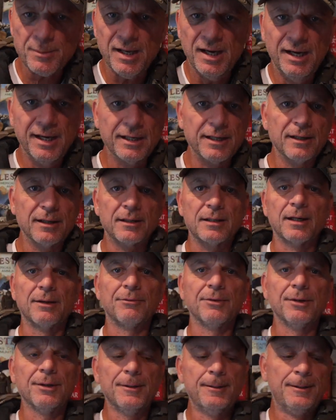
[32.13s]
I got it
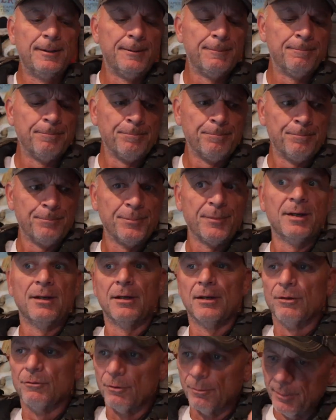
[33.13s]
covered.
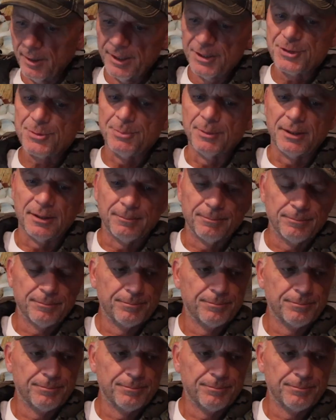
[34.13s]
Reminds me,